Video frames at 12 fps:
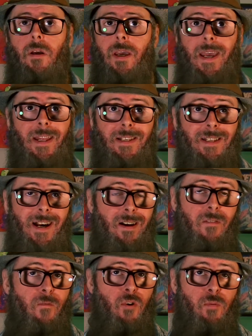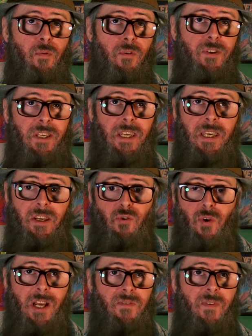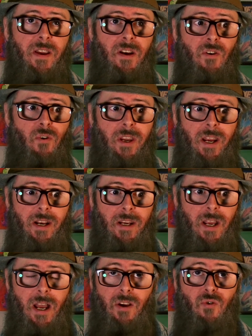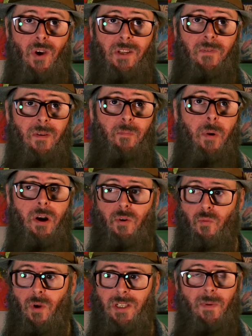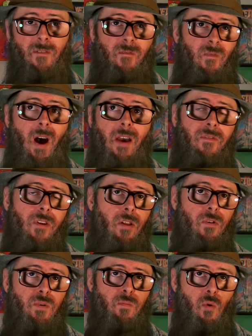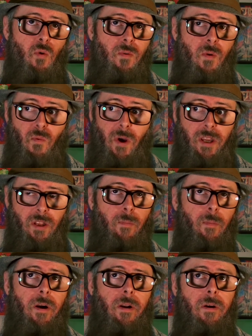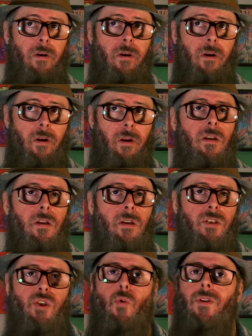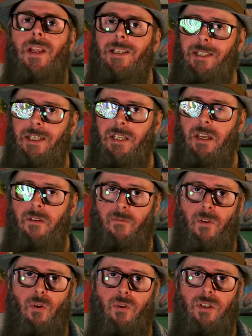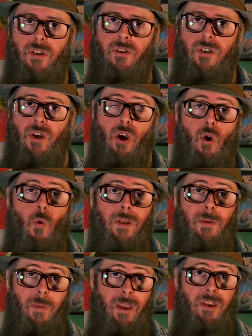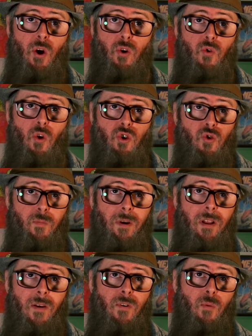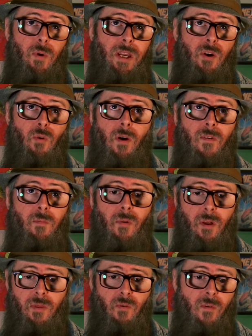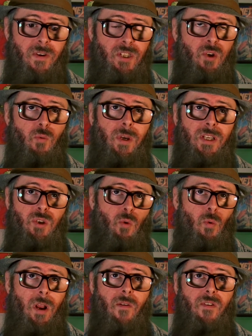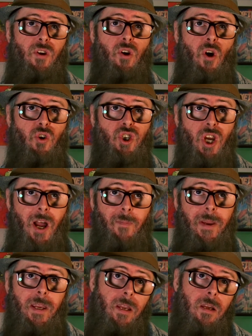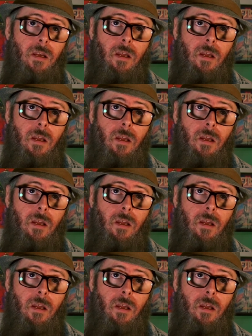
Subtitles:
It is not affordable to eat grass-fed and organic. Grass-fed butter runs about $5 more than regular butter. So unless these influencers are going to pay your grocery bill every week or every month or every 2 weeks or whenever you go shopping,